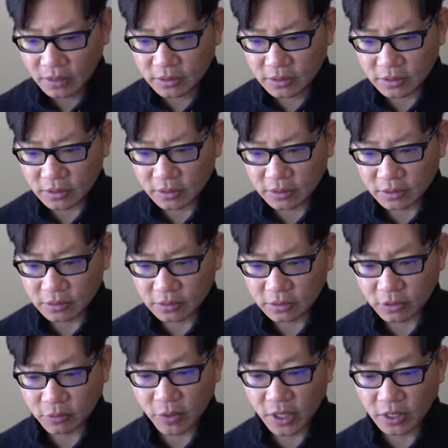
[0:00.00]
So
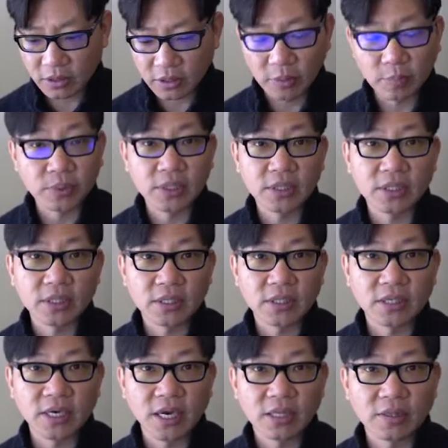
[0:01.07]
you want to completely
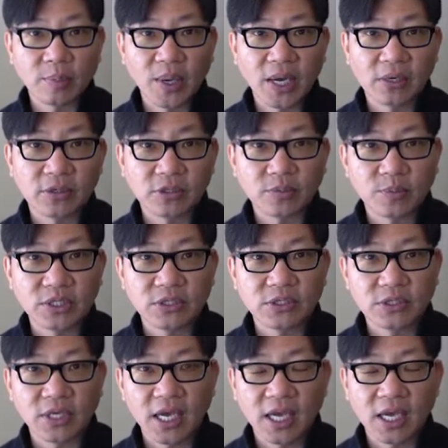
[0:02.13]
clean out the paddle as much
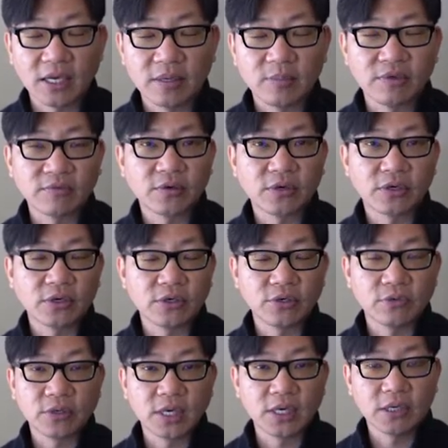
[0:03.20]
as you can before you're
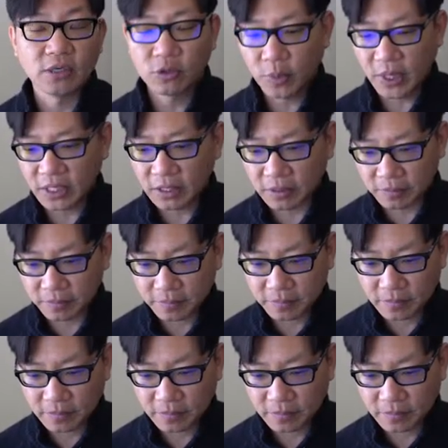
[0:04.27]
doing any new baking.